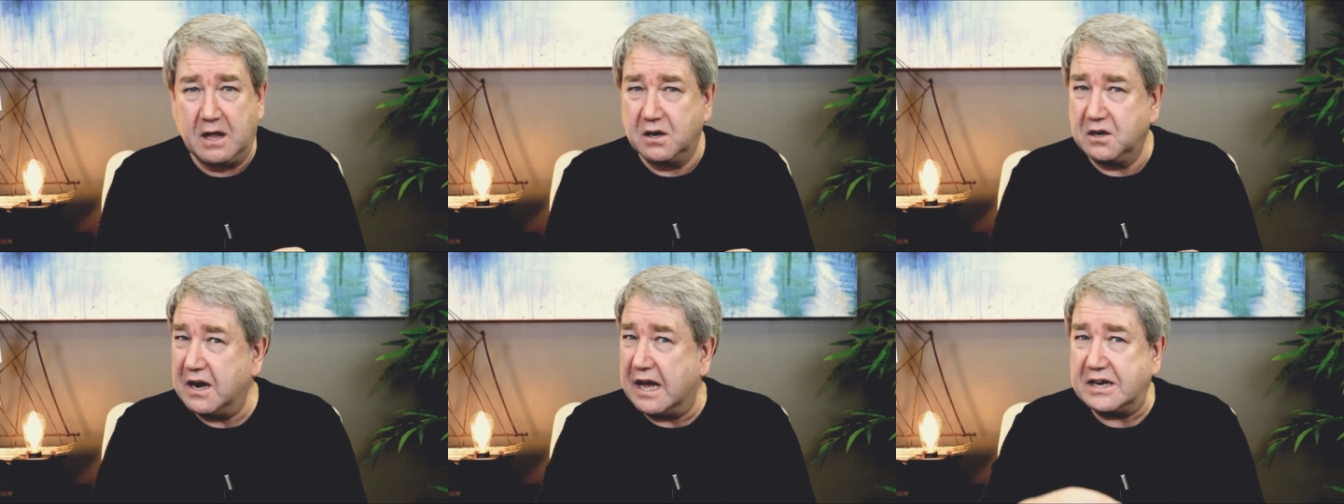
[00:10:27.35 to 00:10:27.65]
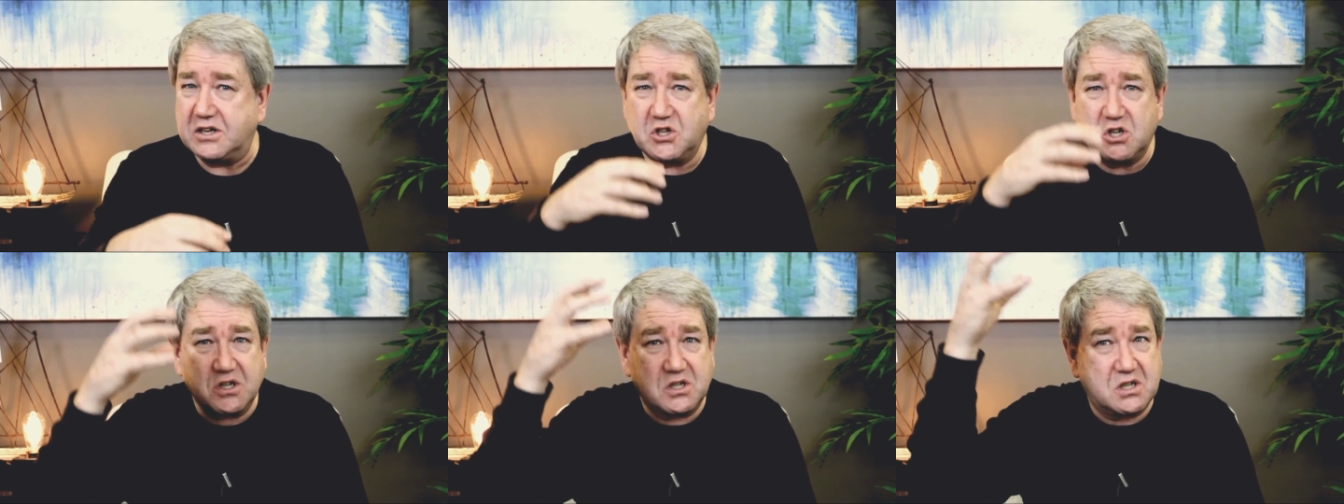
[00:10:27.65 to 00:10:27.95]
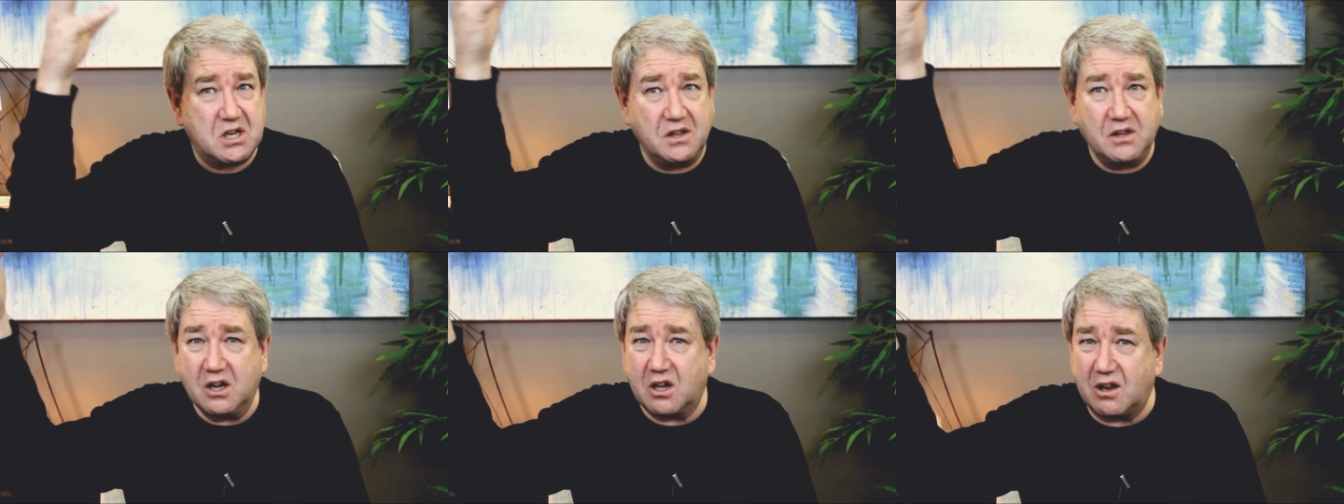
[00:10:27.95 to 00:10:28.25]
not just
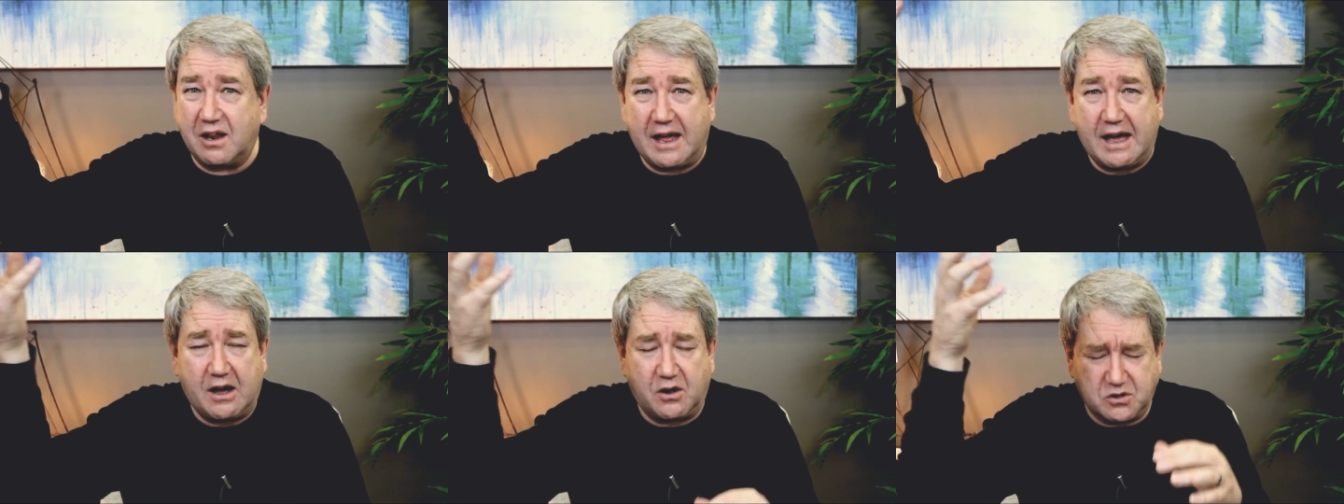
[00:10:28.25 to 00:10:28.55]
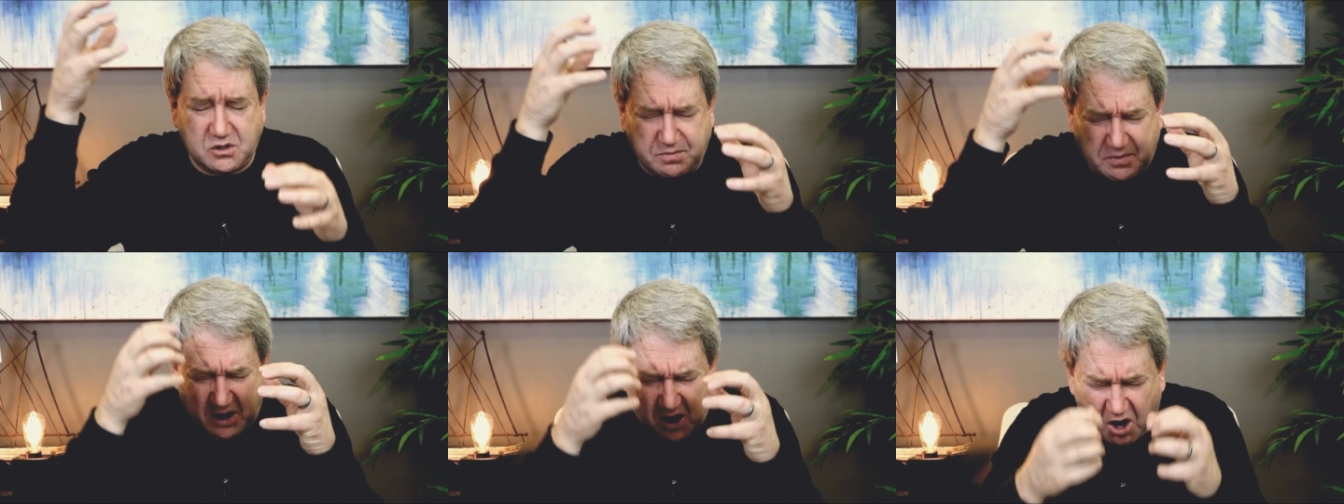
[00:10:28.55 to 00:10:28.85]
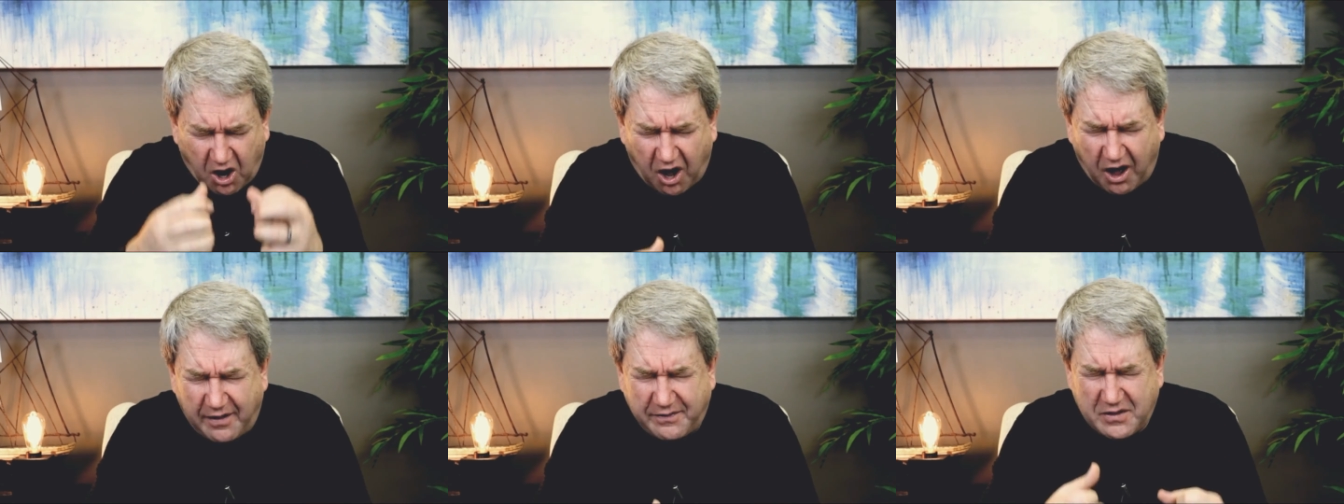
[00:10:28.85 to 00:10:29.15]
in the clouds, but
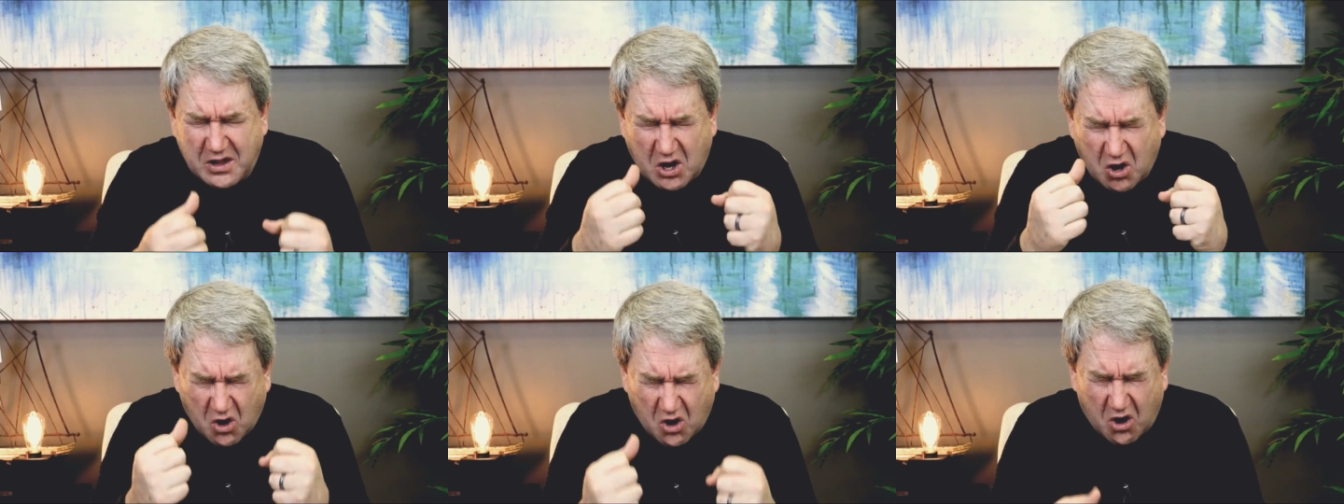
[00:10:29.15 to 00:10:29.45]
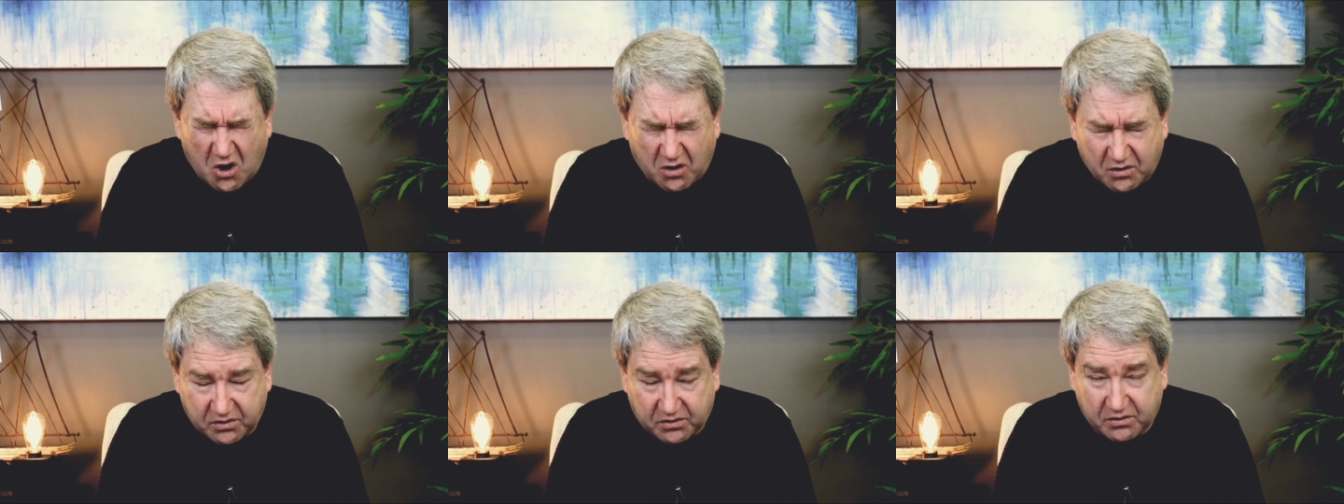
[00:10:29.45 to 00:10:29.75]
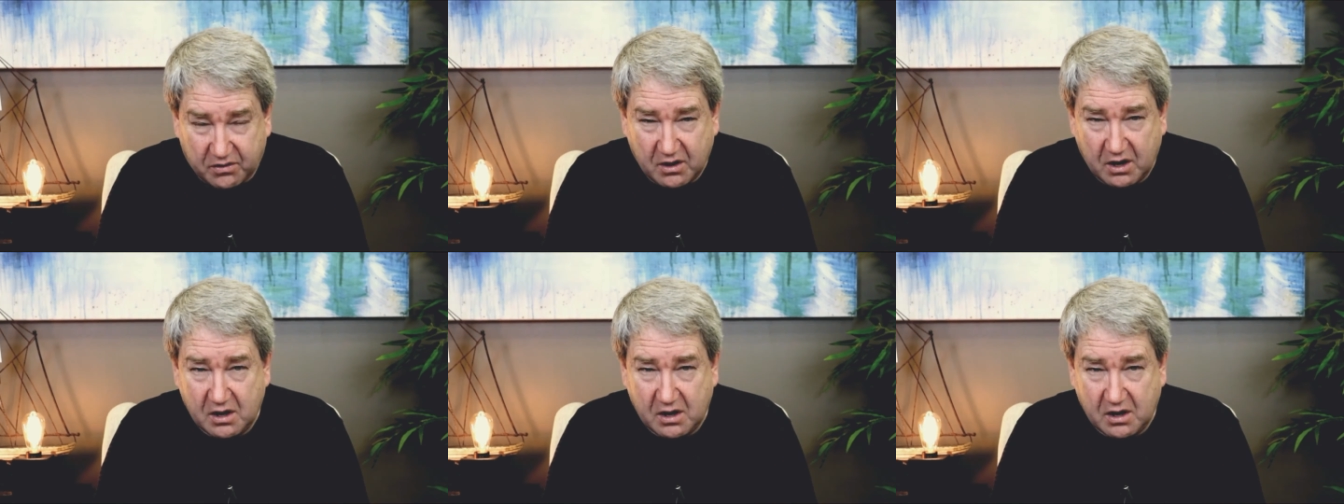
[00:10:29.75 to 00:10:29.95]
on the earth,